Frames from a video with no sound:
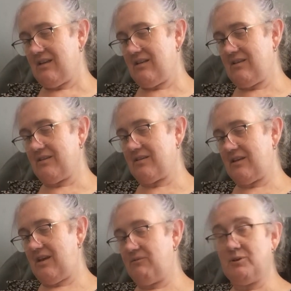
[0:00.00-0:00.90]
look,
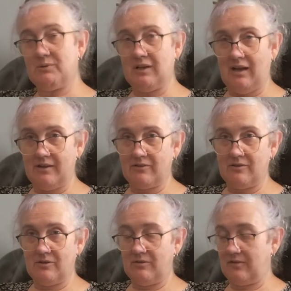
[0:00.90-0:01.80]
if you would like to
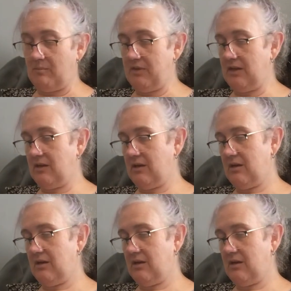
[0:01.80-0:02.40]
do something,